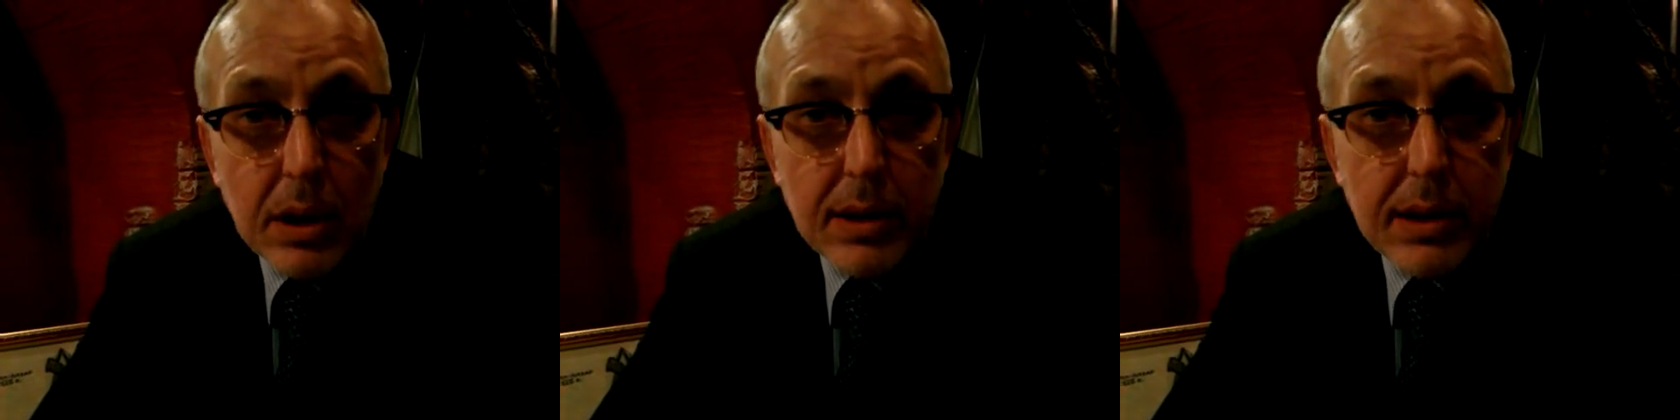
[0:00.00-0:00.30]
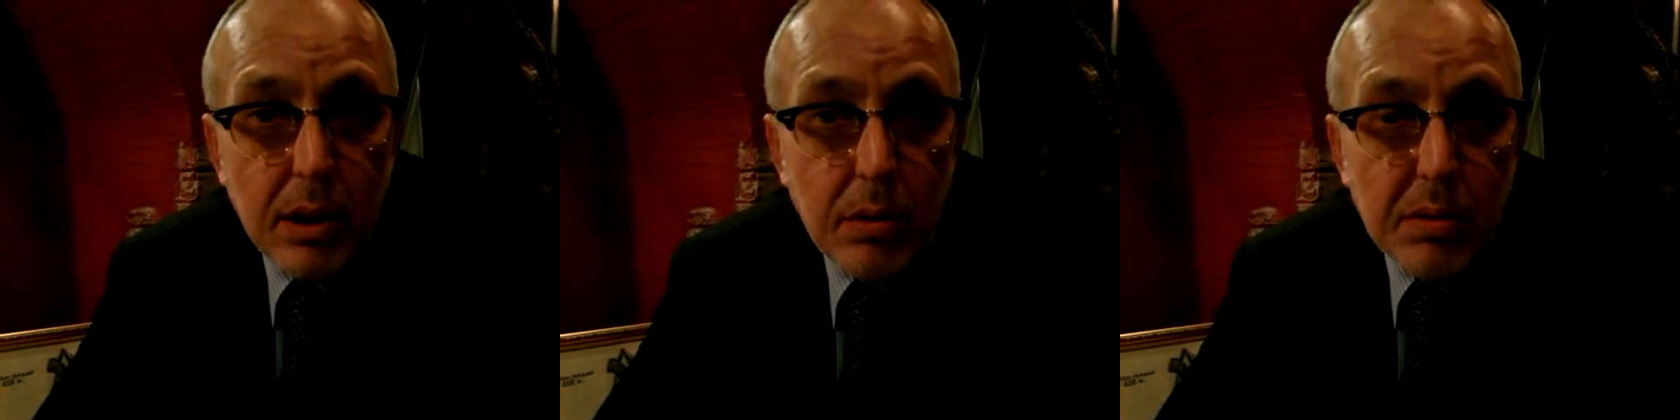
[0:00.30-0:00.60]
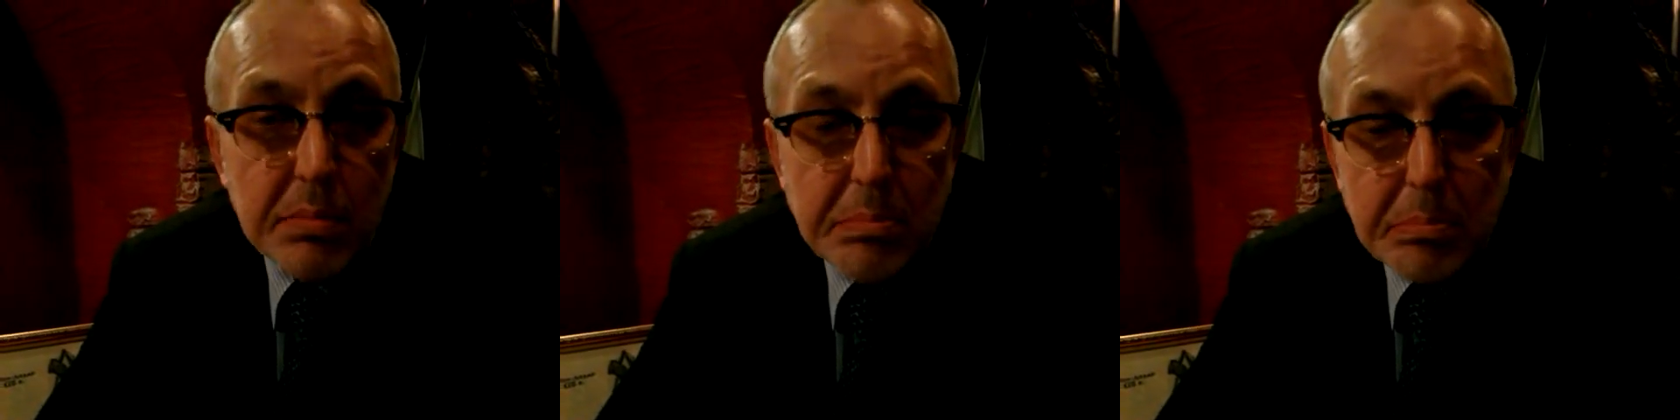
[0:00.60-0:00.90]
So
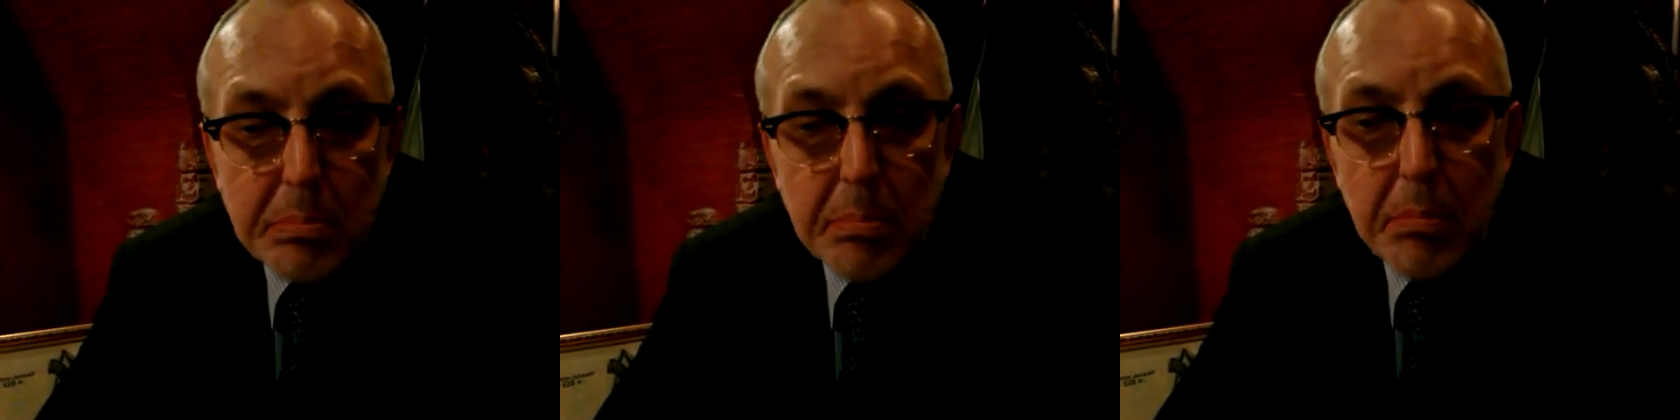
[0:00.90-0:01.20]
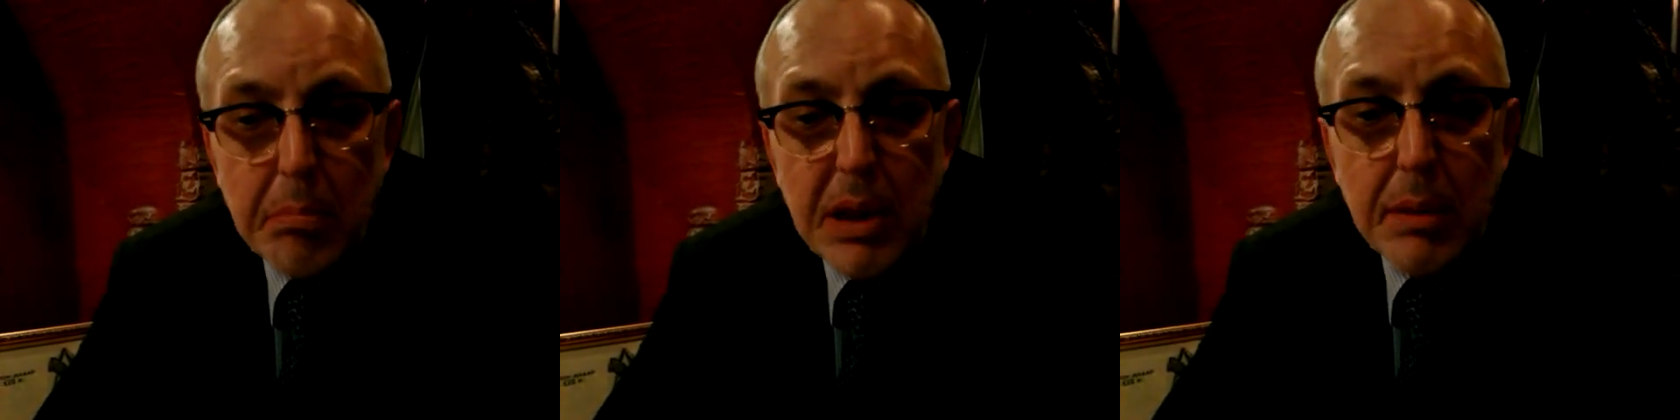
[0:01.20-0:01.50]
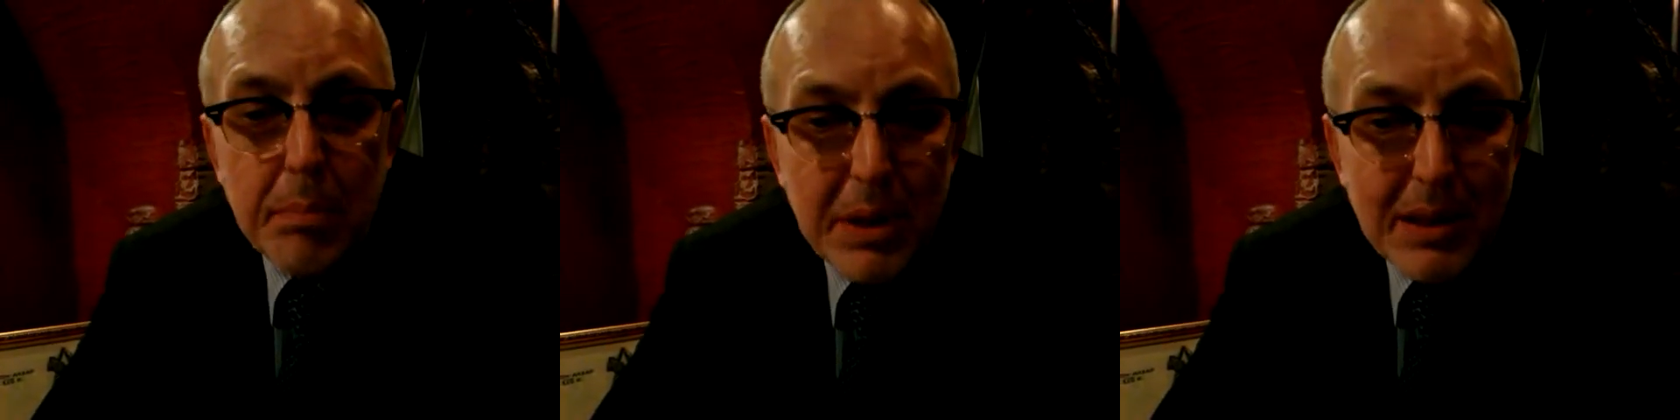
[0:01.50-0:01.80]

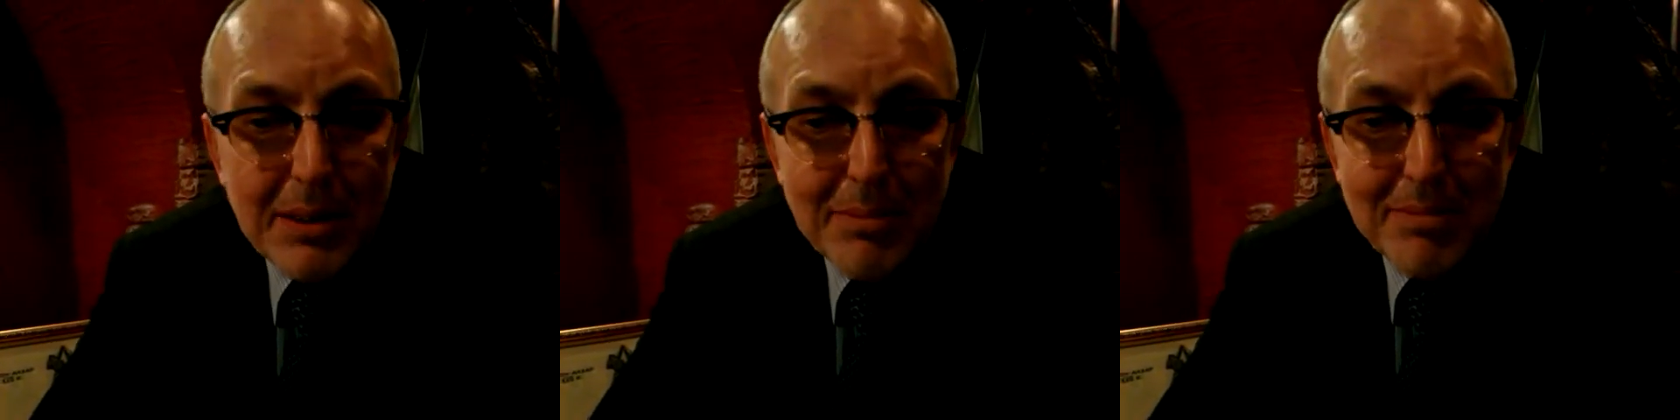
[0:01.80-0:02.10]
maybe